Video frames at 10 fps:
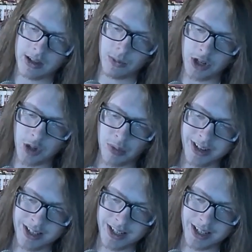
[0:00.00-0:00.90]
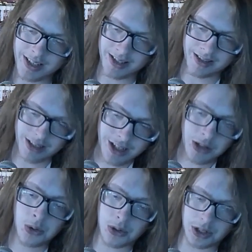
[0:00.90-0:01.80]
When you're printing a
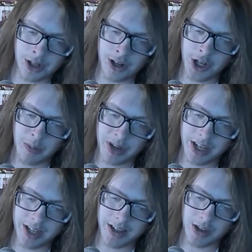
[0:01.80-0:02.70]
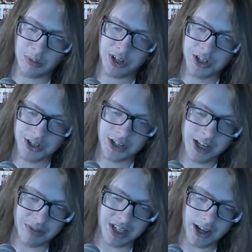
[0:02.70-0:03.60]
single guitar pick, the printer can
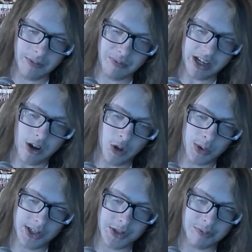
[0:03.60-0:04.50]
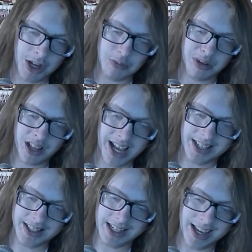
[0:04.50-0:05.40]
be dumping almost as much
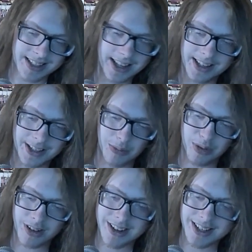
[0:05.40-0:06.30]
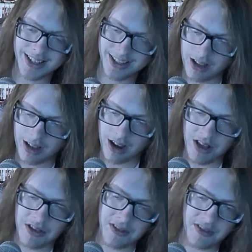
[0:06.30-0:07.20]
plastic as it ends up printing.
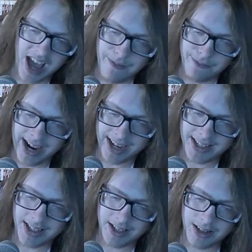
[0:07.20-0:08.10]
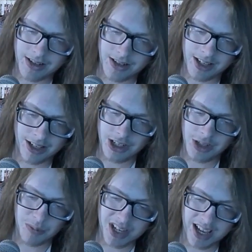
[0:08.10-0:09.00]
Other than that fact, it can
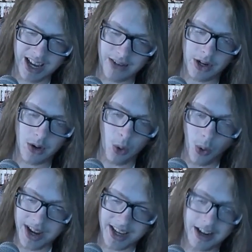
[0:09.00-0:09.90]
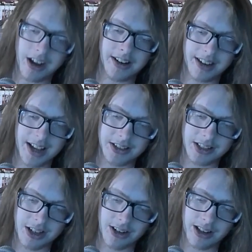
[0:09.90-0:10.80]
just be kind of annoying and
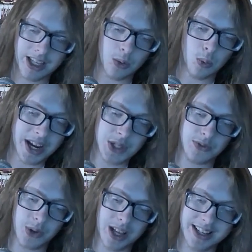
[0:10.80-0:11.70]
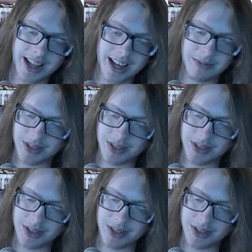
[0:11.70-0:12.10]
unnecessarily wasteful at times.